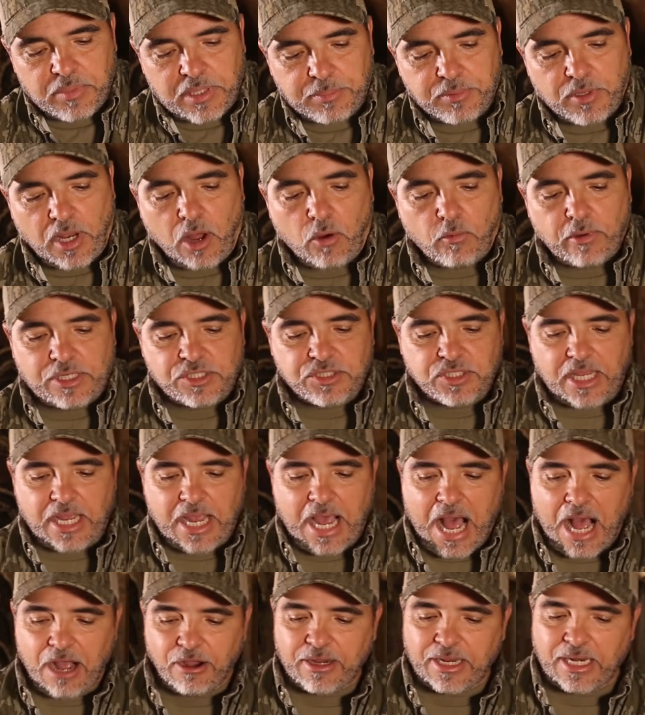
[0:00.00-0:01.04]
People always say,
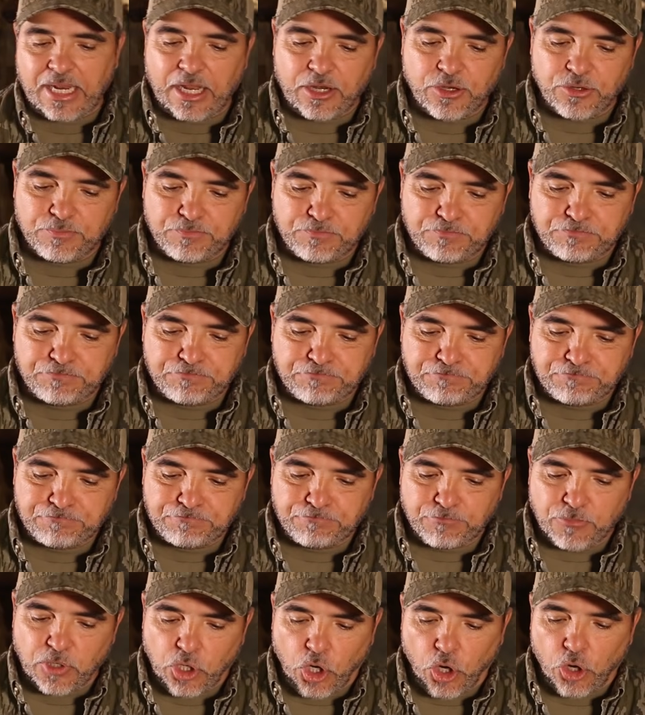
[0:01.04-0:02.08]
how can I
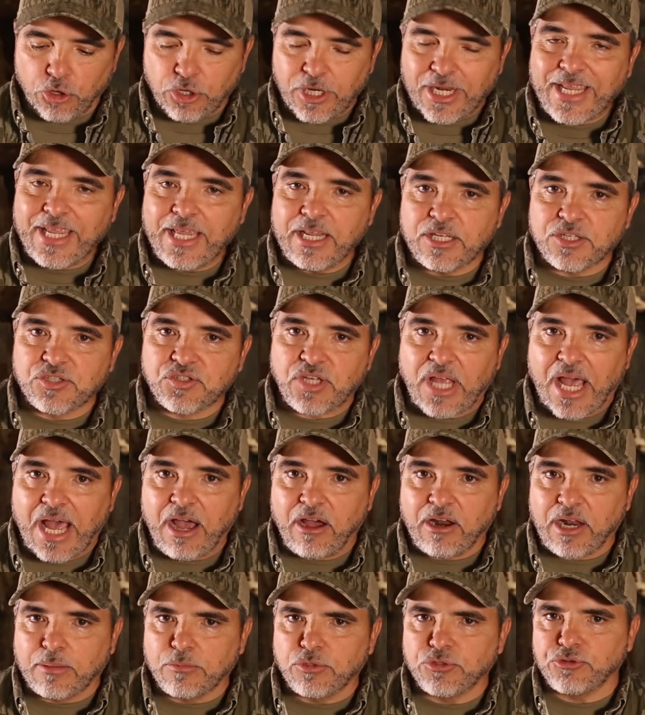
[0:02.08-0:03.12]
learn to get a
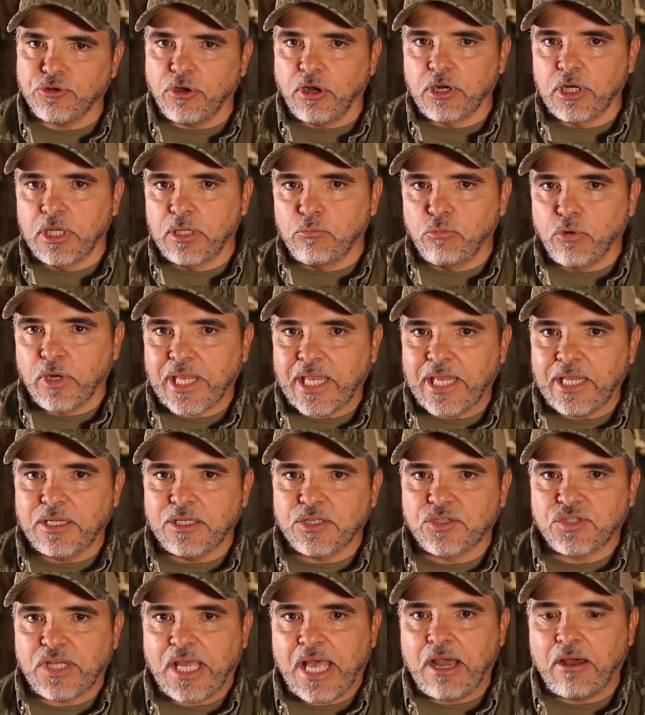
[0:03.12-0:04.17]
sound? I'm struggling with getting a
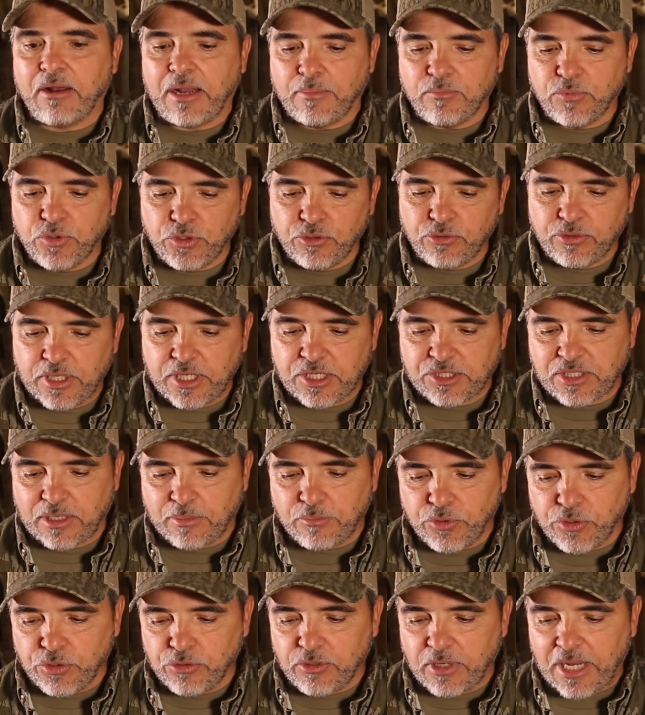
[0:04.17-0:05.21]
sound. I'm doing this,
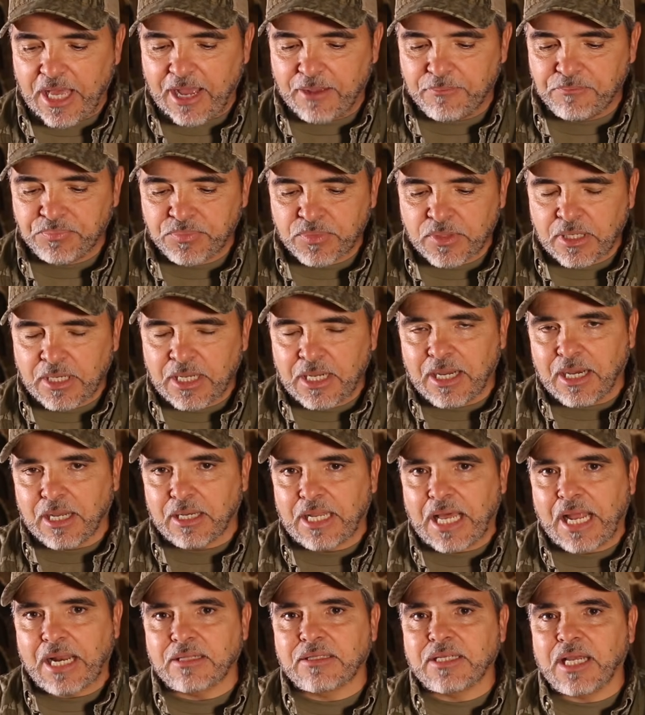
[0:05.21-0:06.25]
I'm doing that. A
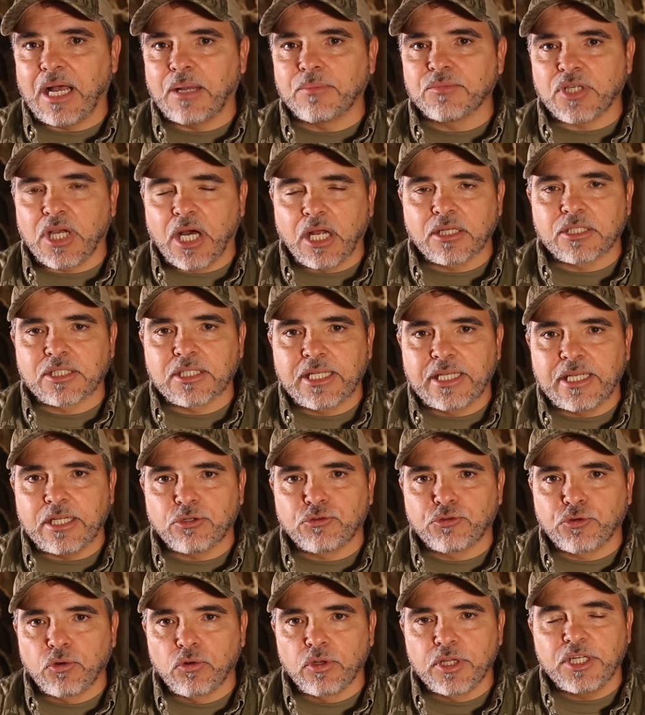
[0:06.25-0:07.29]
lot of times, honestly, it
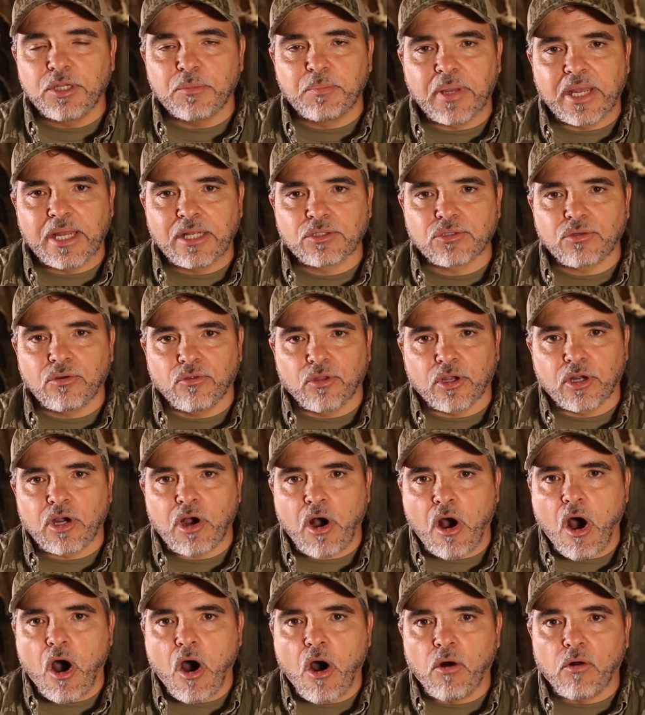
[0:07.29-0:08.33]
truly depends on the
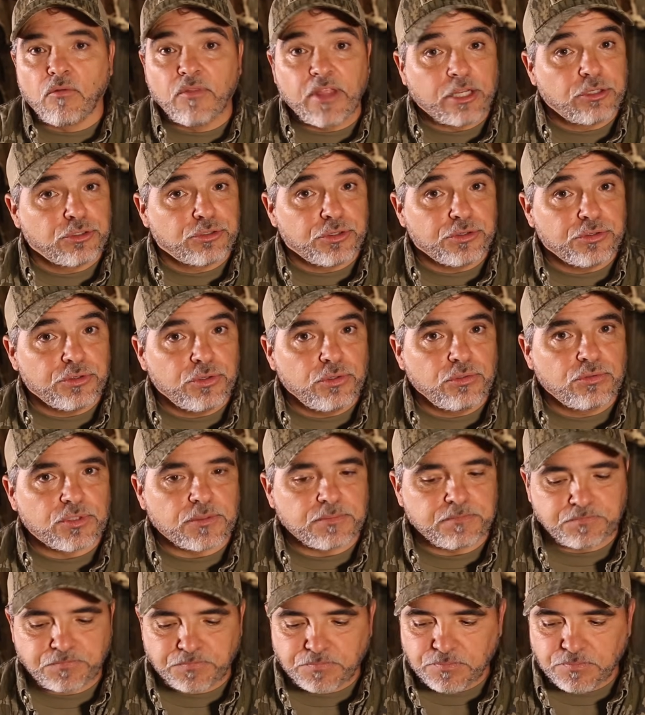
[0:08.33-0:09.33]
call that you're using.